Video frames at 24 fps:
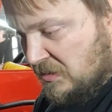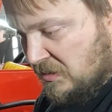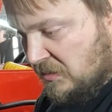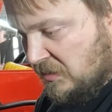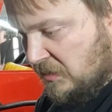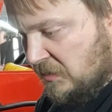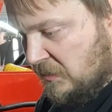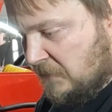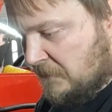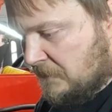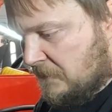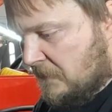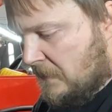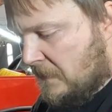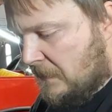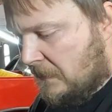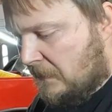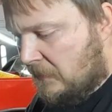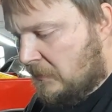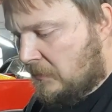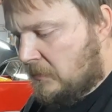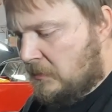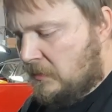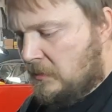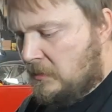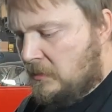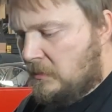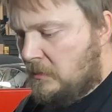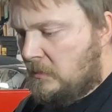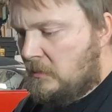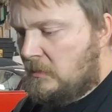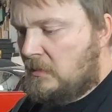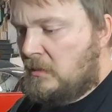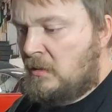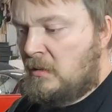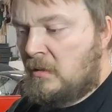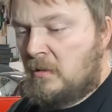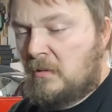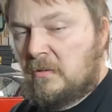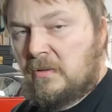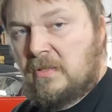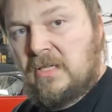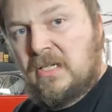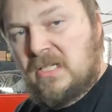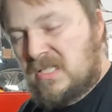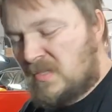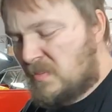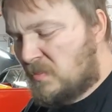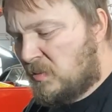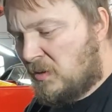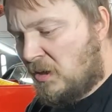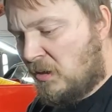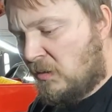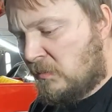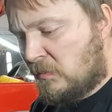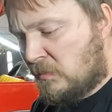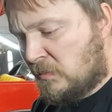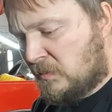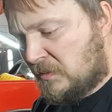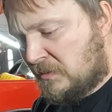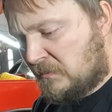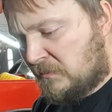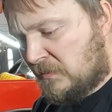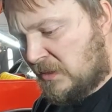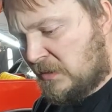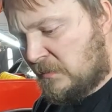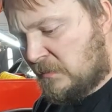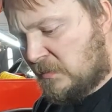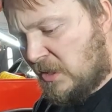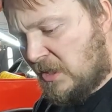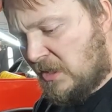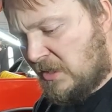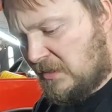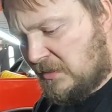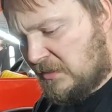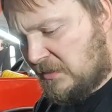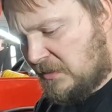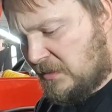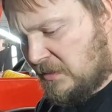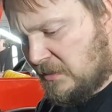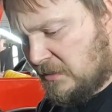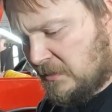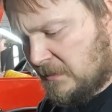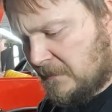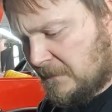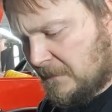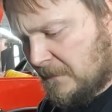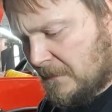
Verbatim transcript: in China. Uh, and it's probably rebranded.